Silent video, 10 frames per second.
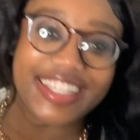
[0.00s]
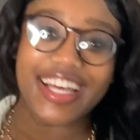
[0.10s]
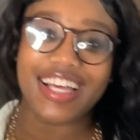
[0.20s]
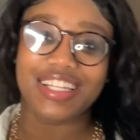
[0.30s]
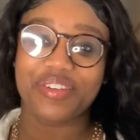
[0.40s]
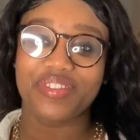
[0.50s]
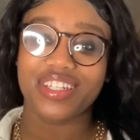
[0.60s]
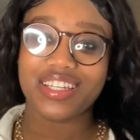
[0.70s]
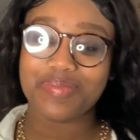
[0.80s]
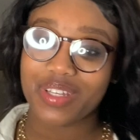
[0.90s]
I love it.
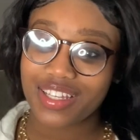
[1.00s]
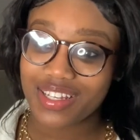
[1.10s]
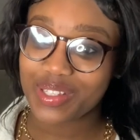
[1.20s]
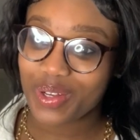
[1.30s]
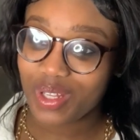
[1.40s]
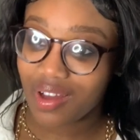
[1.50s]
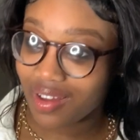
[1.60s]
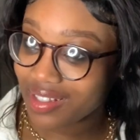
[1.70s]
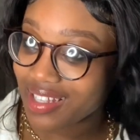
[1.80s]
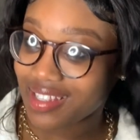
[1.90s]
It's been like so
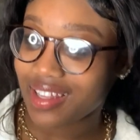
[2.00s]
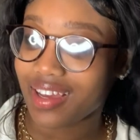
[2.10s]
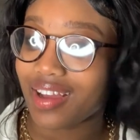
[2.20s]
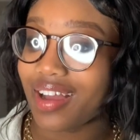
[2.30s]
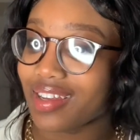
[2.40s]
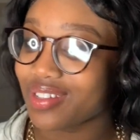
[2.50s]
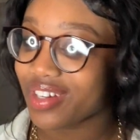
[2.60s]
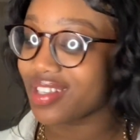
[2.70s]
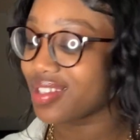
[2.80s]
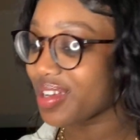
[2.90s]
long since I, I got
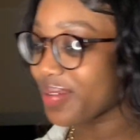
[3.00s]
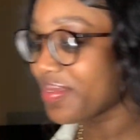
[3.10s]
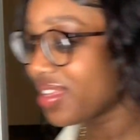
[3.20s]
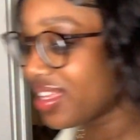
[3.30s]
dressed up